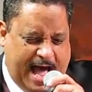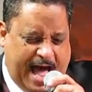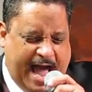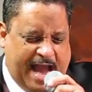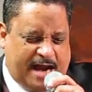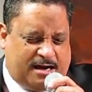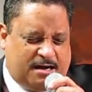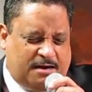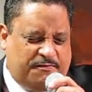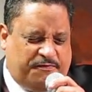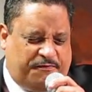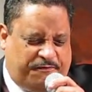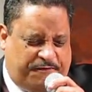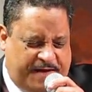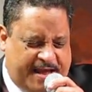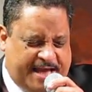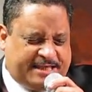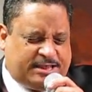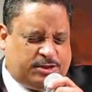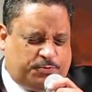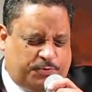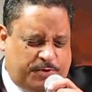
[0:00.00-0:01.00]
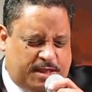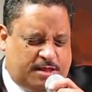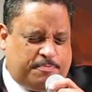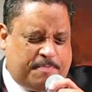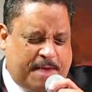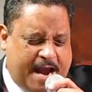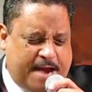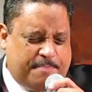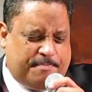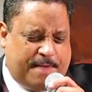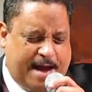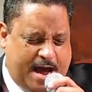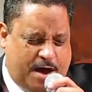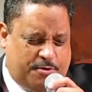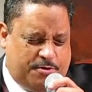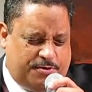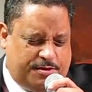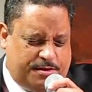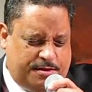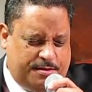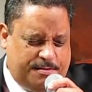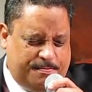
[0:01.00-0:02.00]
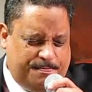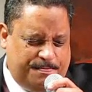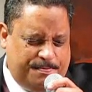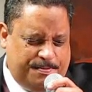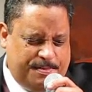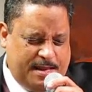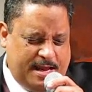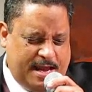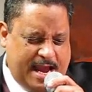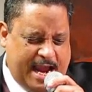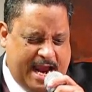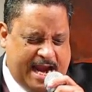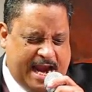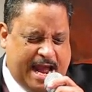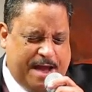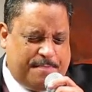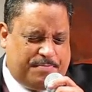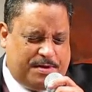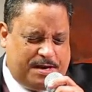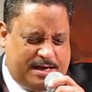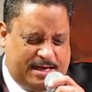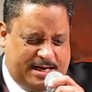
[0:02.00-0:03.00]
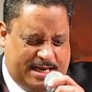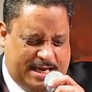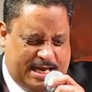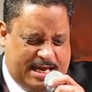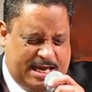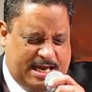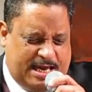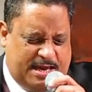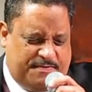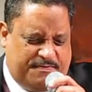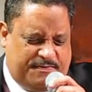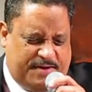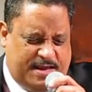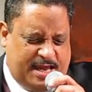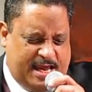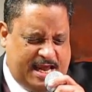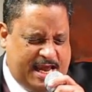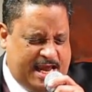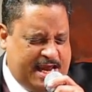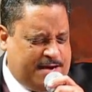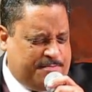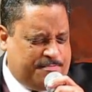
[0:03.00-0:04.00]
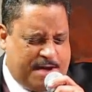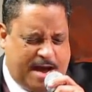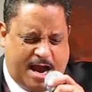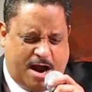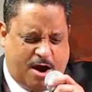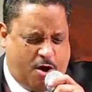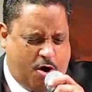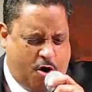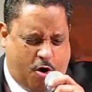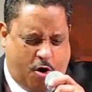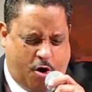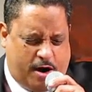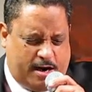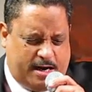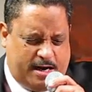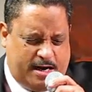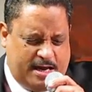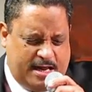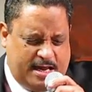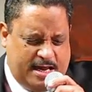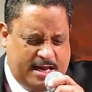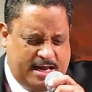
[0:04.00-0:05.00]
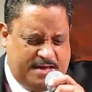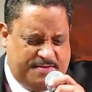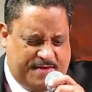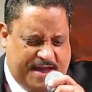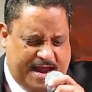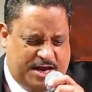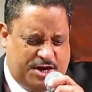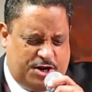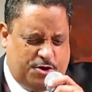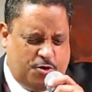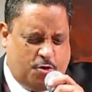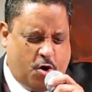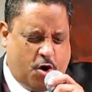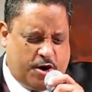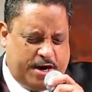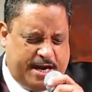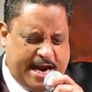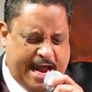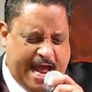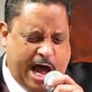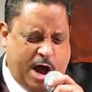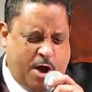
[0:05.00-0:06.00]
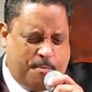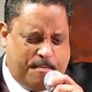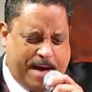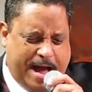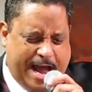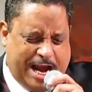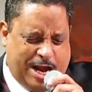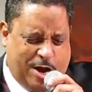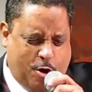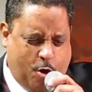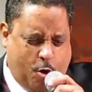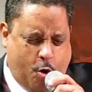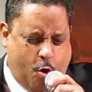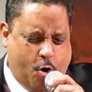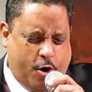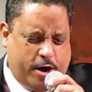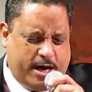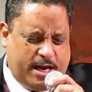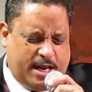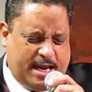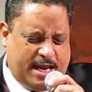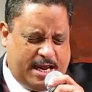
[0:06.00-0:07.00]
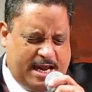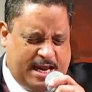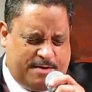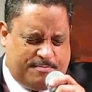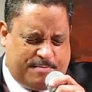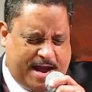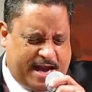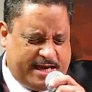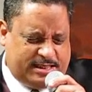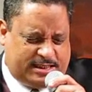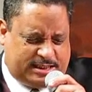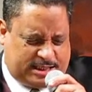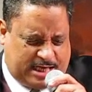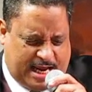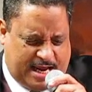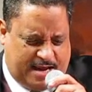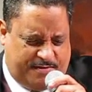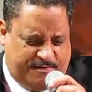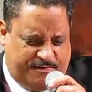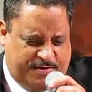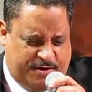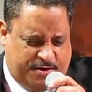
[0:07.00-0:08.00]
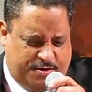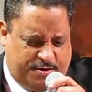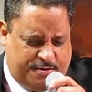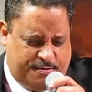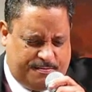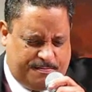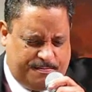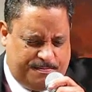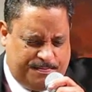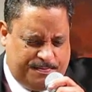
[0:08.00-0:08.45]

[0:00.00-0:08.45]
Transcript: I confess with my mouth and I believe in my heart that you are now my Lord and my Savior.